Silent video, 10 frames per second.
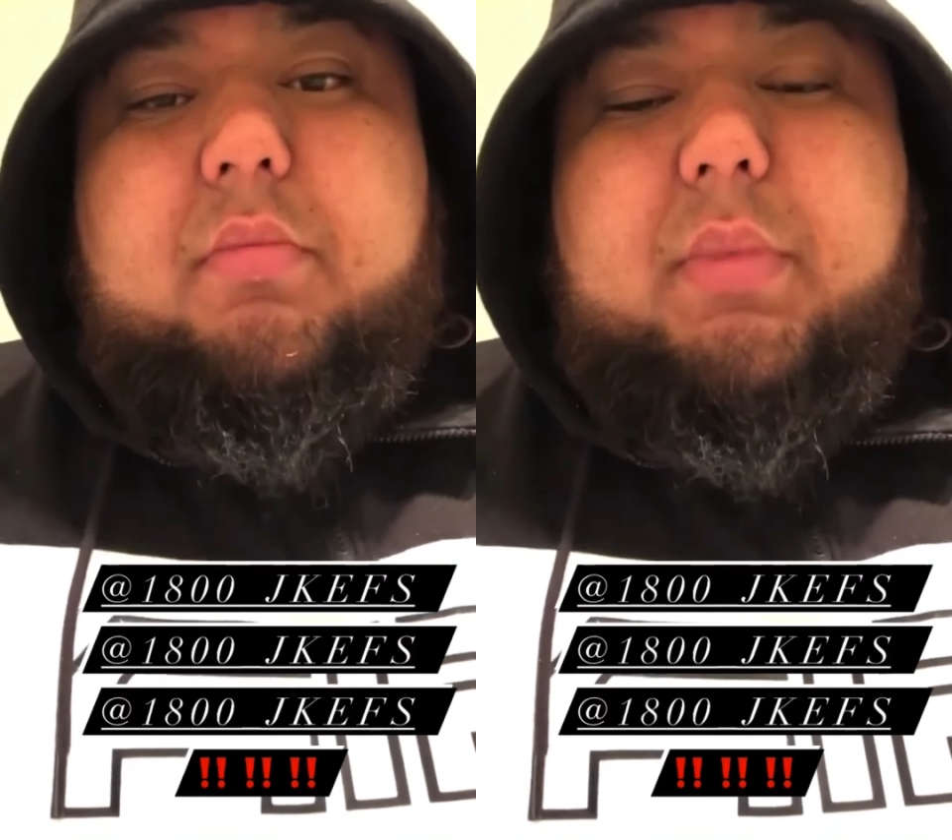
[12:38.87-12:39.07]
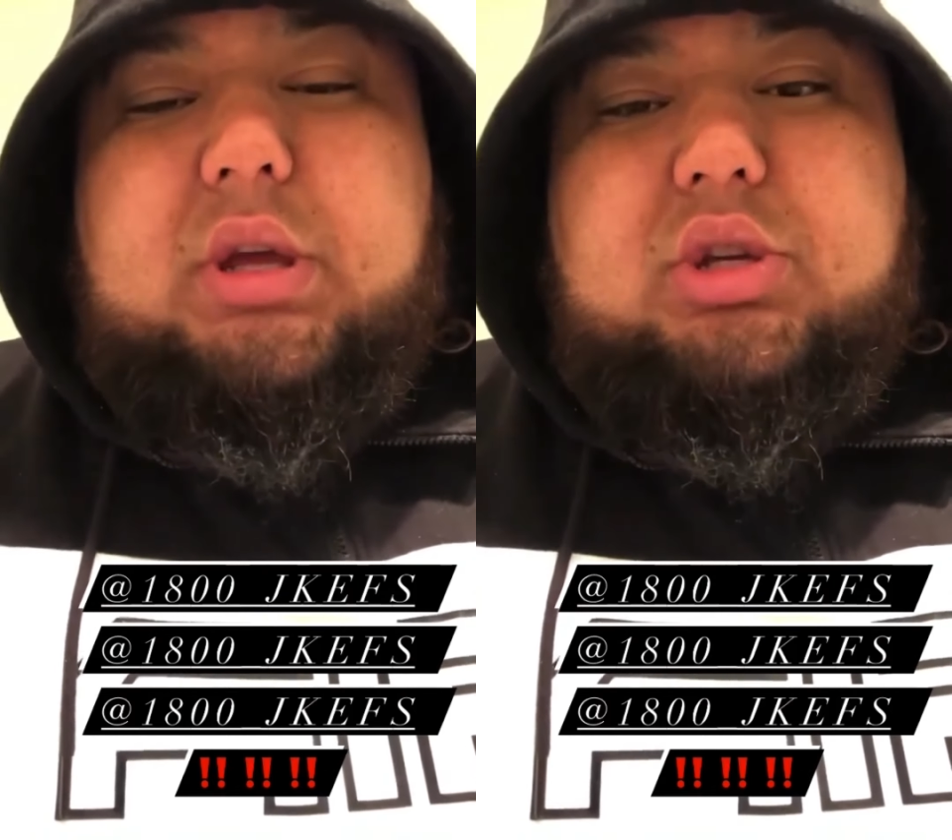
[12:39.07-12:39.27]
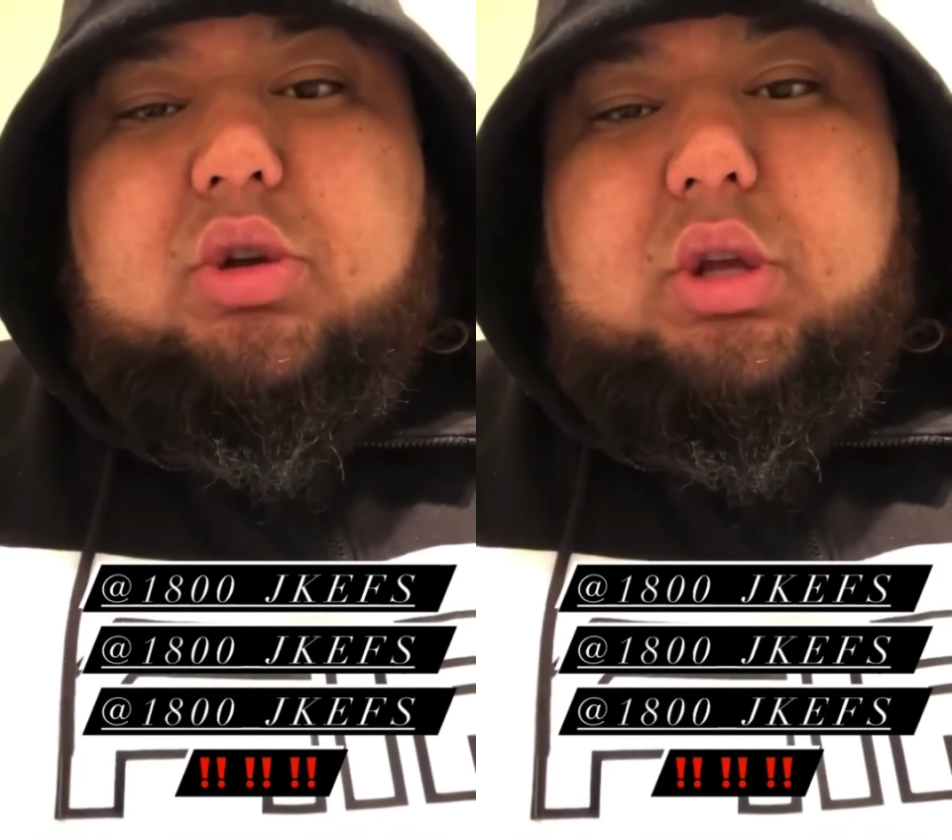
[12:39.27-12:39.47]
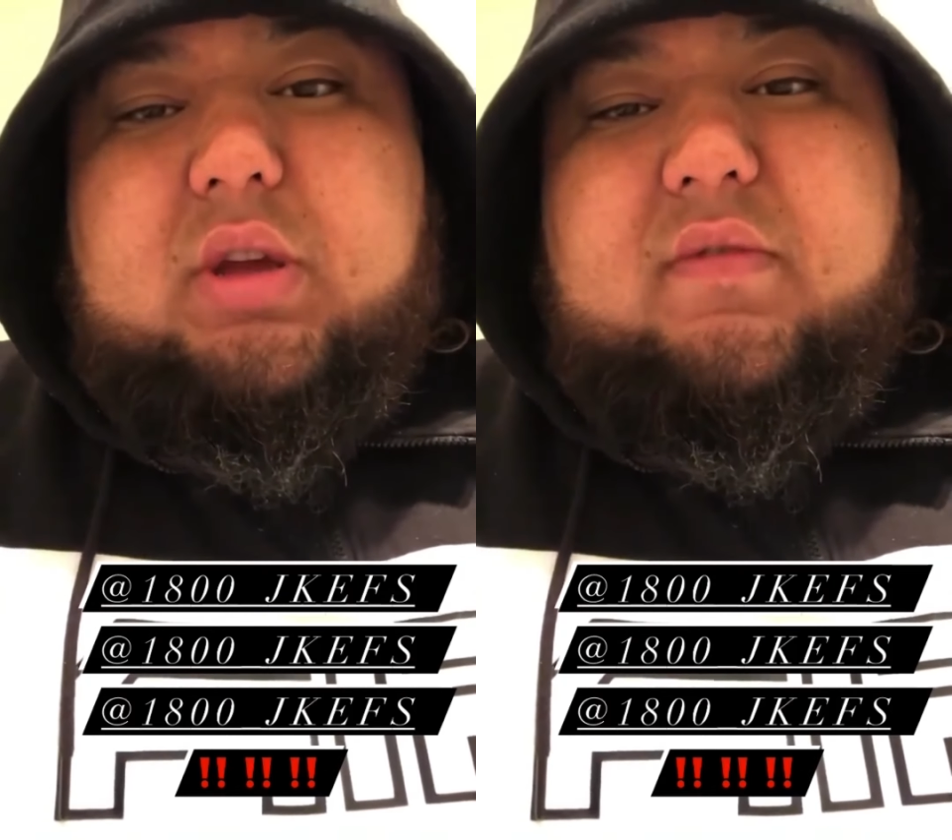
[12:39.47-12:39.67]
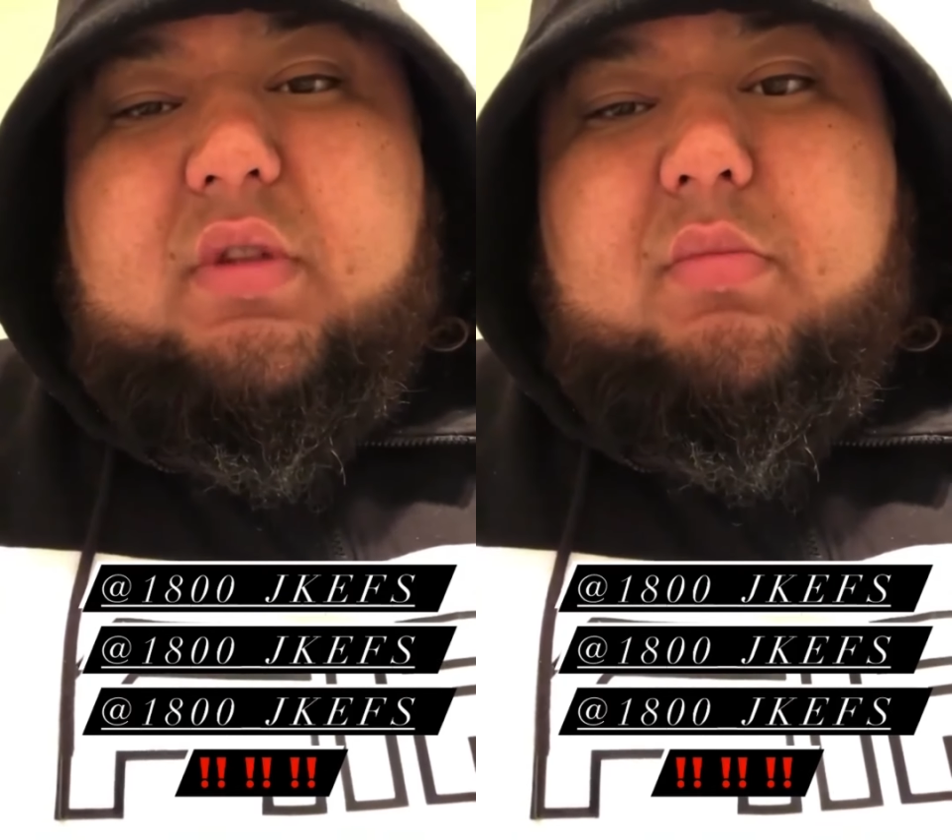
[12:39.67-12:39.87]
make sure you
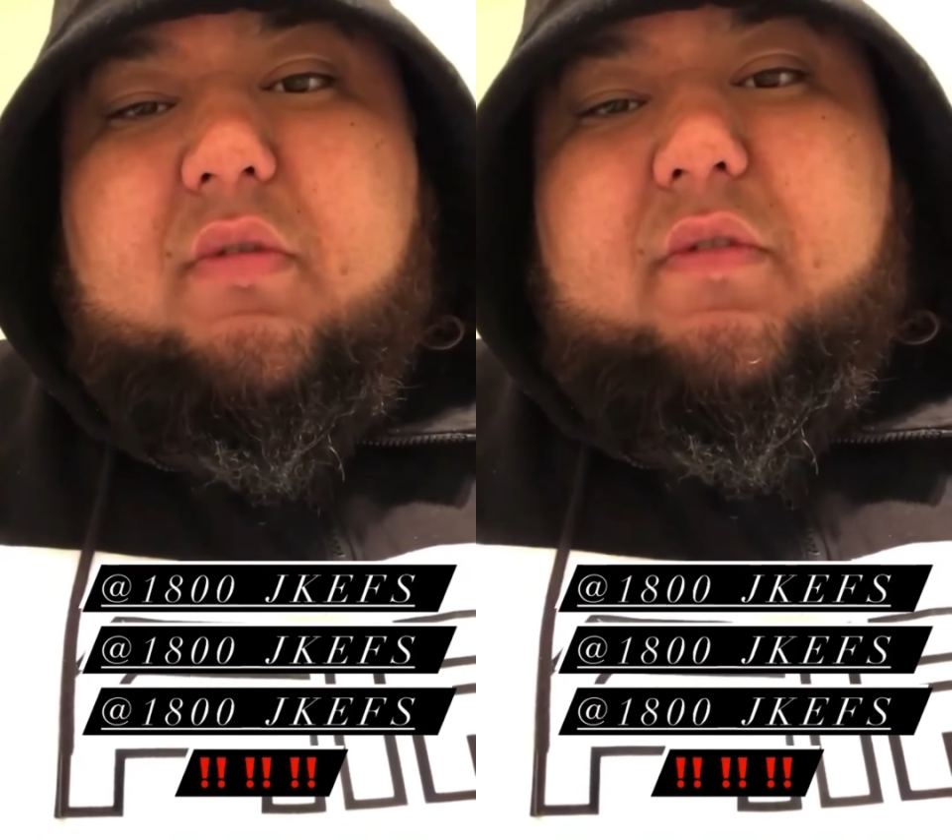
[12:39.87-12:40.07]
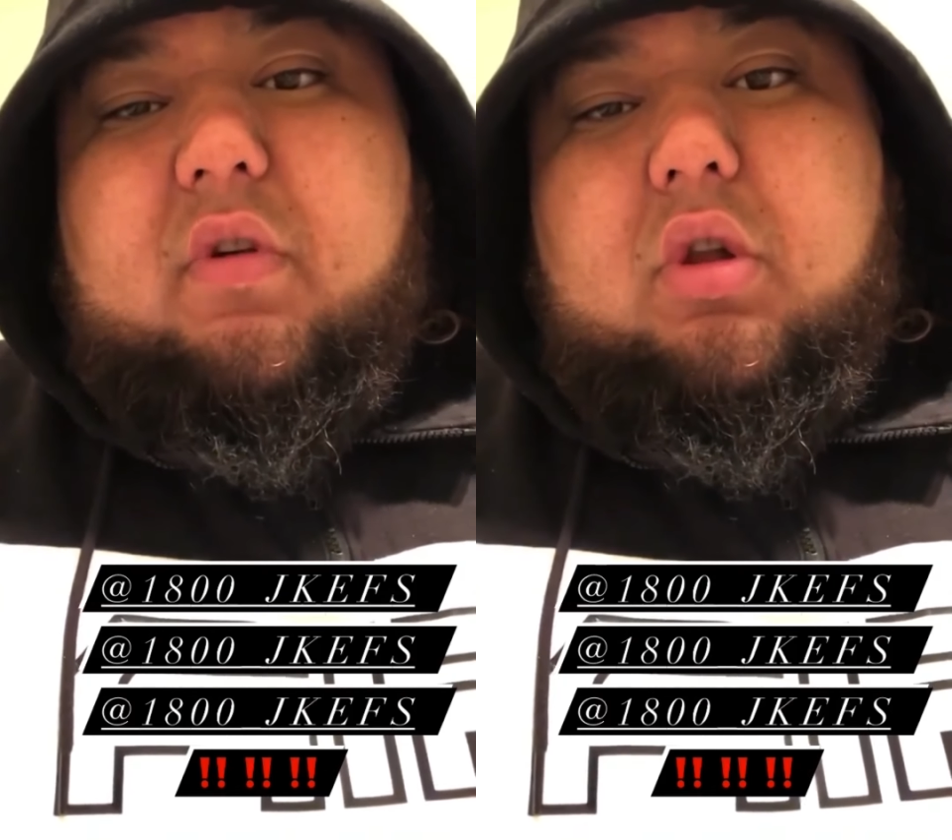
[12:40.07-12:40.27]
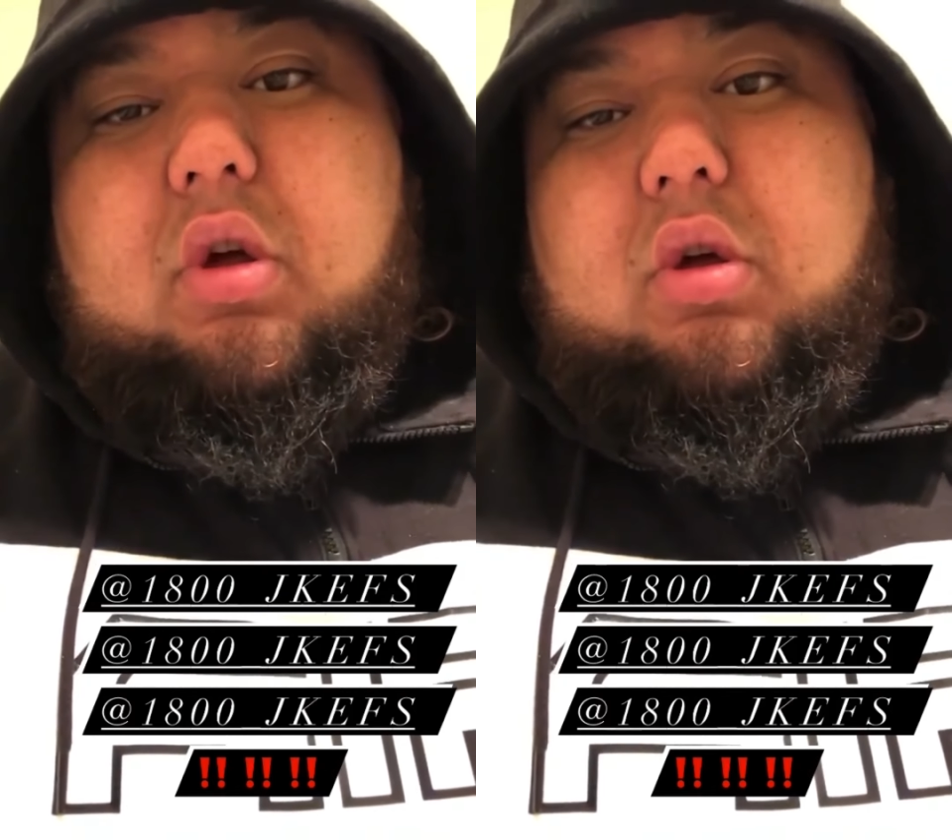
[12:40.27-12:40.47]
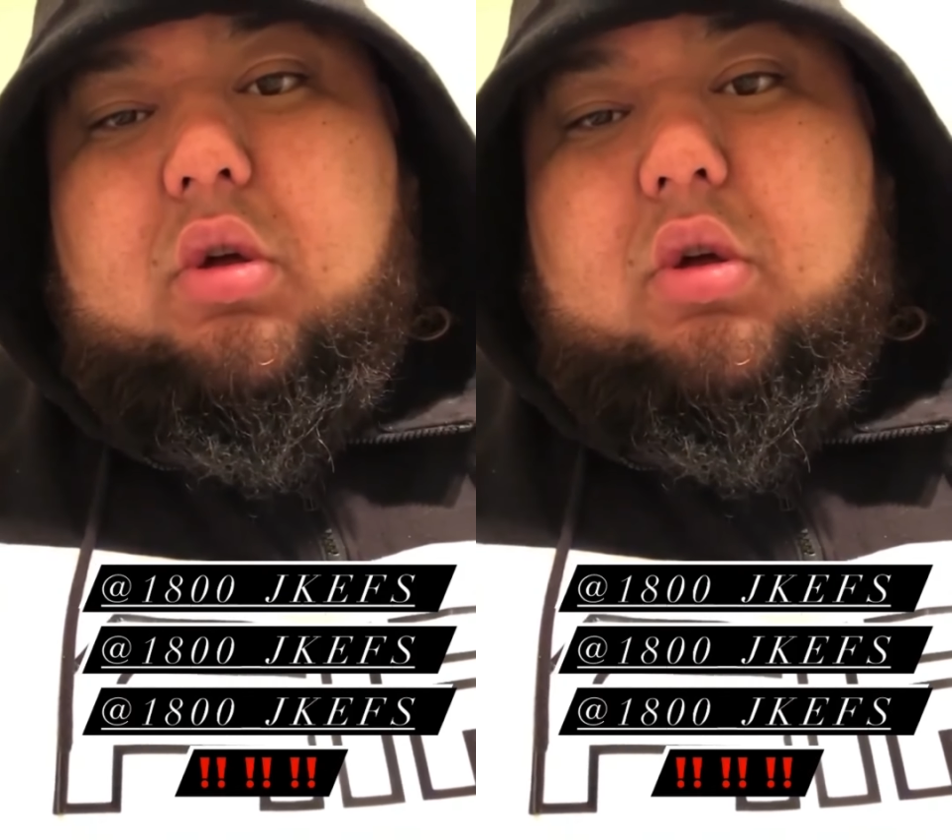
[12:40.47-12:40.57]
give them a follow